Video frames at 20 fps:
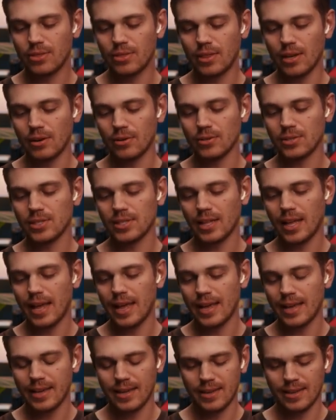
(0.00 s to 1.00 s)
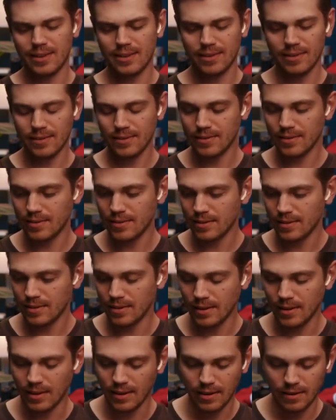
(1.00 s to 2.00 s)
there's, like,
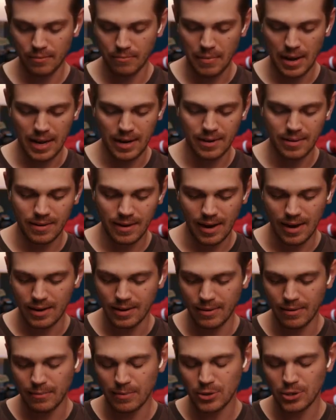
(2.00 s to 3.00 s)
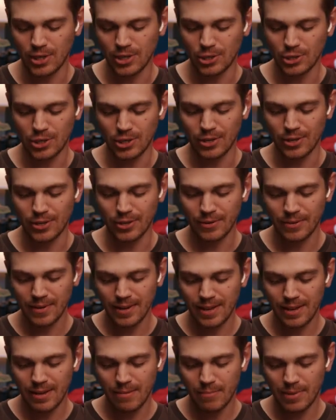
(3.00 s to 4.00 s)
man, I don't know, I'm gonna try to show you.
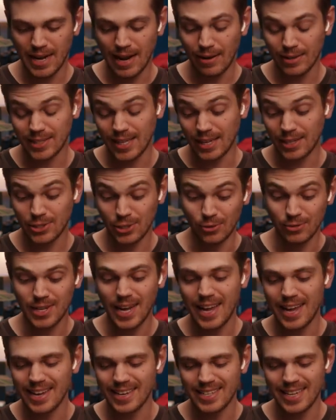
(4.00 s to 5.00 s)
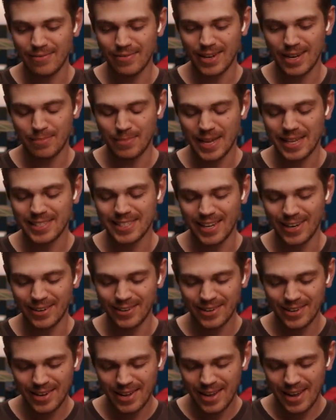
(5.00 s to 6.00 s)
But now it's, like, too tight to even get a piece out.